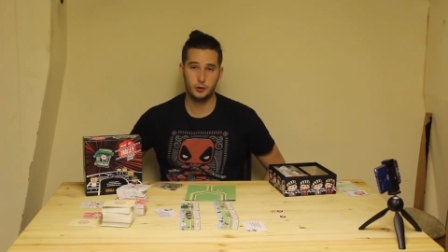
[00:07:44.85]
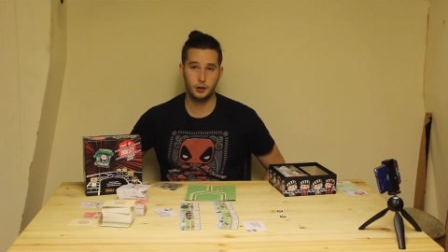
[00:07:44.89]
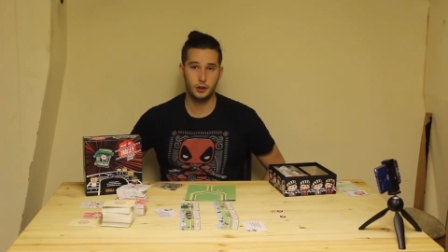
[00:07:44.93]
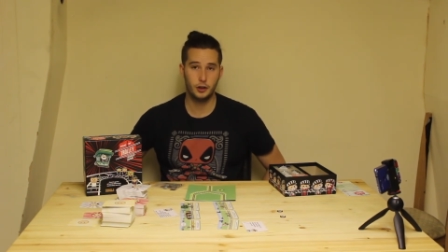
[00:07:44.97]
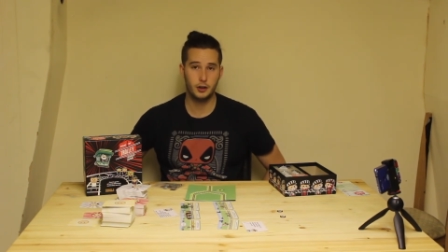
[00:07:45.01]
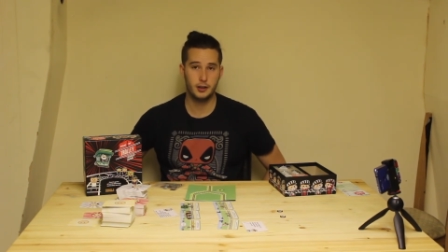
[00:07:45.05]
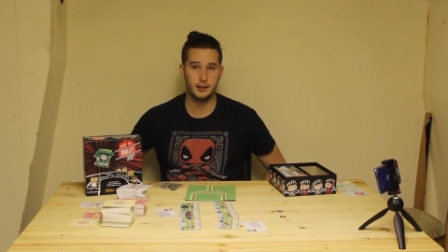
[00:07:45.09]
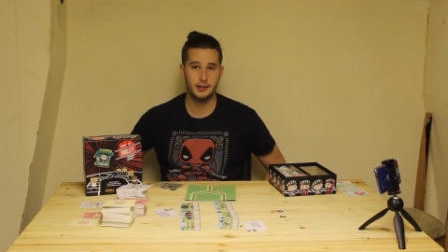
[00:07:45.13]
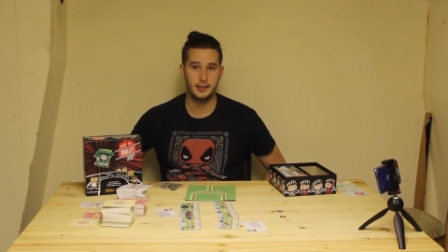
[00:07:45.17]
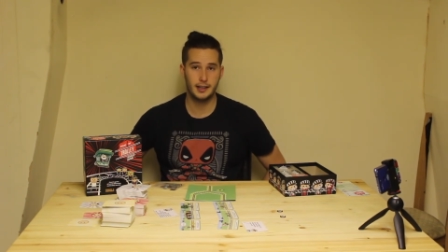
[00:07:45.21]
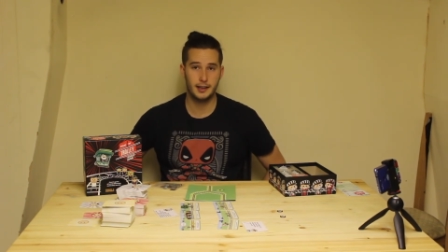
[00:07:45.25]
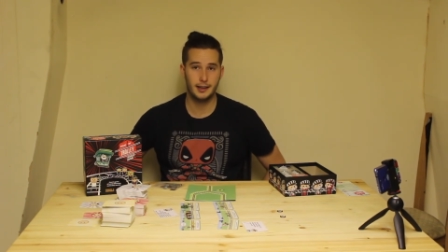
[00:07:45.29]

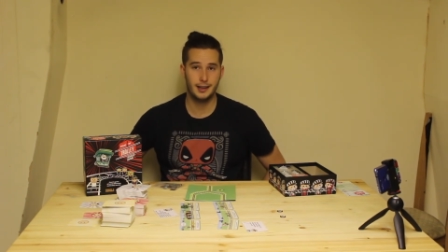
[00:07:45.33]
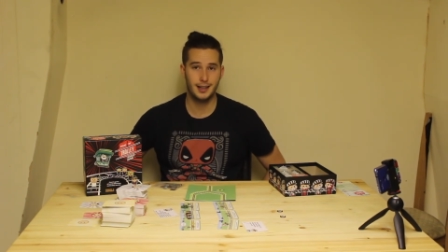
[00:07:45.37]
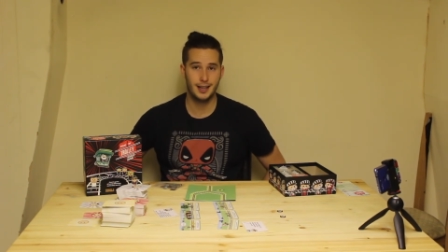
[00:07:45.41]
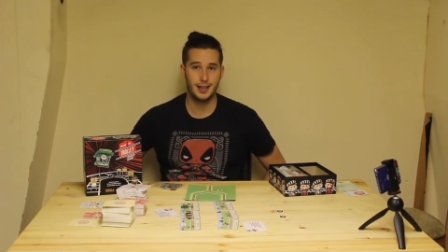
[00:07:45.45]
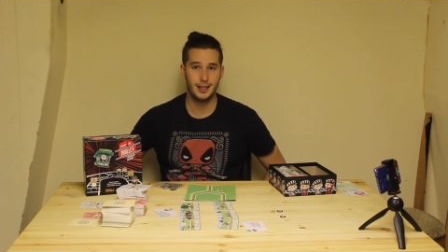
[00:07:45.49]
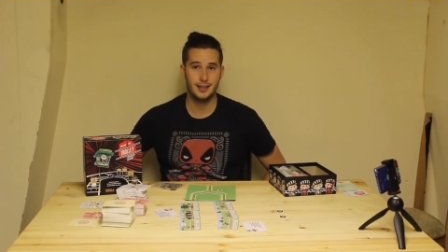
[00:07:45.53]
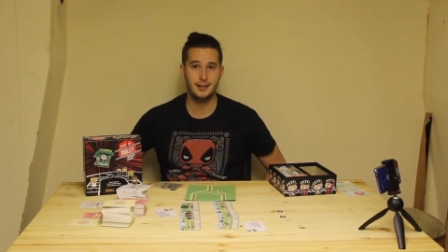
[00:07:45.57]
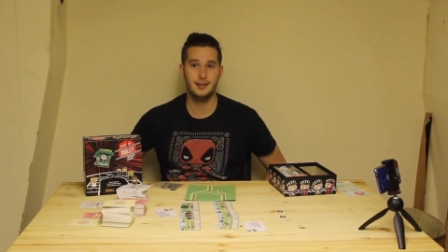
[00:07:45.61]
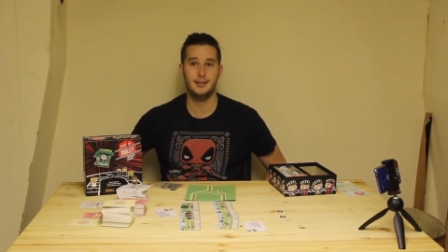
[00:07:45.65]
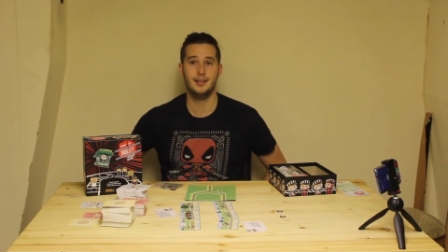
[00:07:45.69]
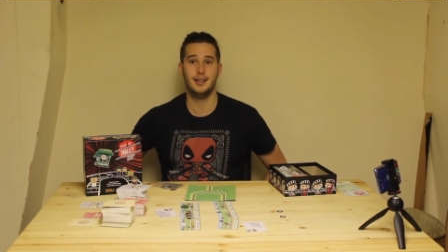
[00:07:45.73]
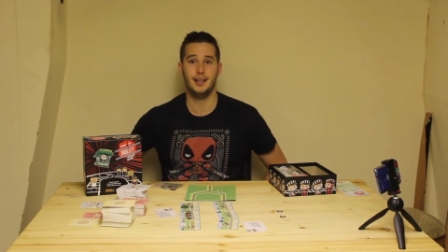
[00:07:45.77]
tokens at the
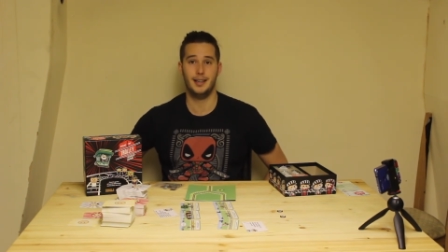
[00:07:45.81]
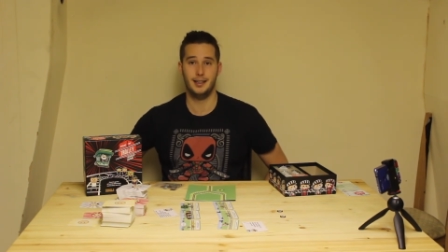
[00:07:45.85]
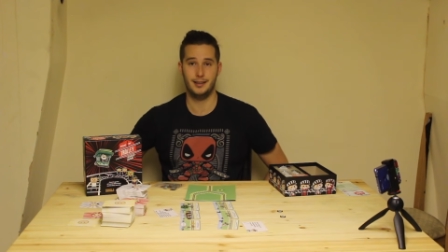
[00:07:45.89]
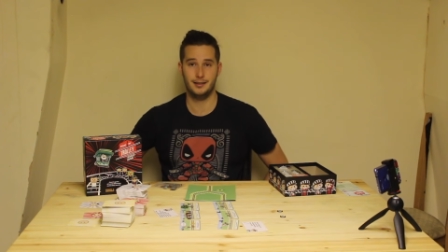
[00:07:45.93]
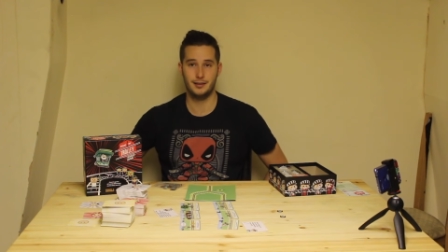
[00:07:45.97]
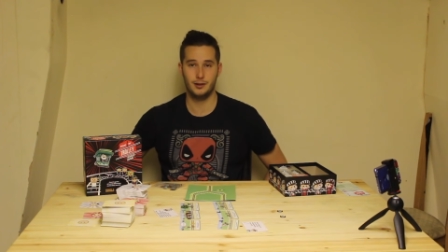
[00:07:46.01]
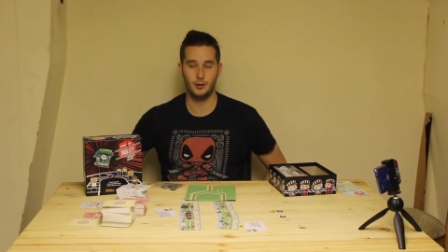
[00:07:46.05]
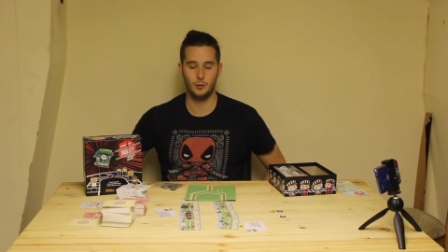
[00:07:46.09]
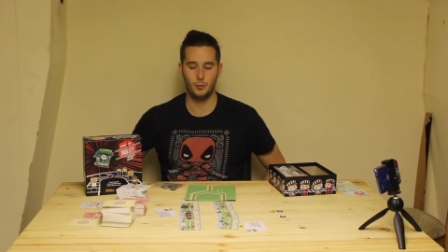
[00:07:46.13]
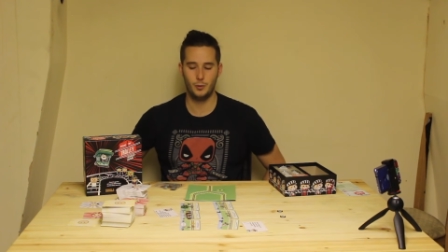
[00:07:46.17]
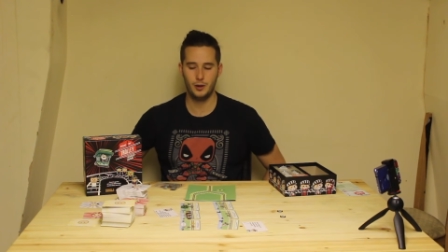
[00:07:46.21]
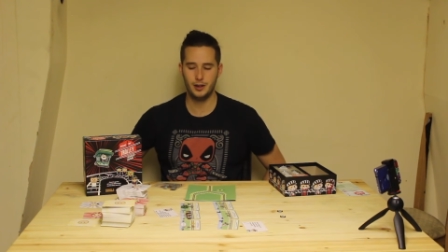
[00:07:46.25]
end is
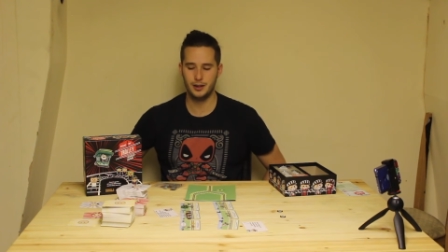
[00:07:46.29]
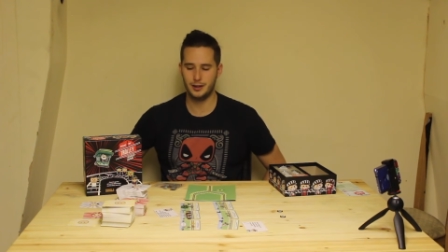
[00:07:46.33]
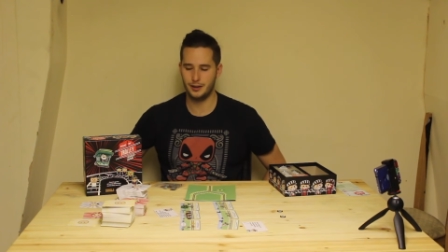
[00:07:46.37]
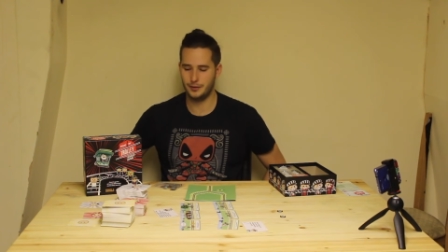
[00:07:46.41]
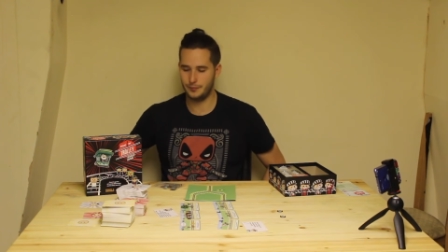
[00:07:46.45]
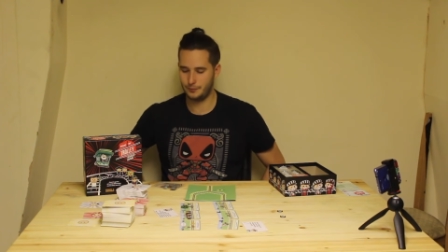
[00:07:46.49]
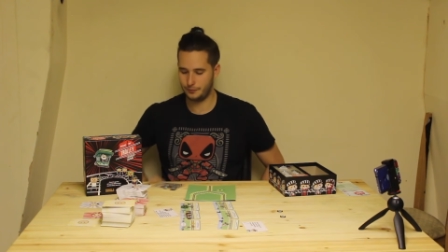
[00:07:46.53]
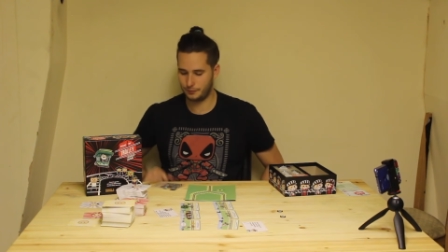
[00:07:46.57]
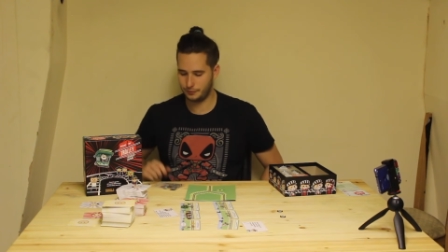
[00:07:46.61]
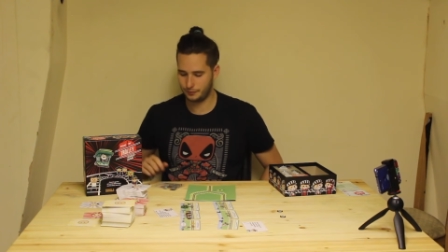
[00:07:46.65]
the winner.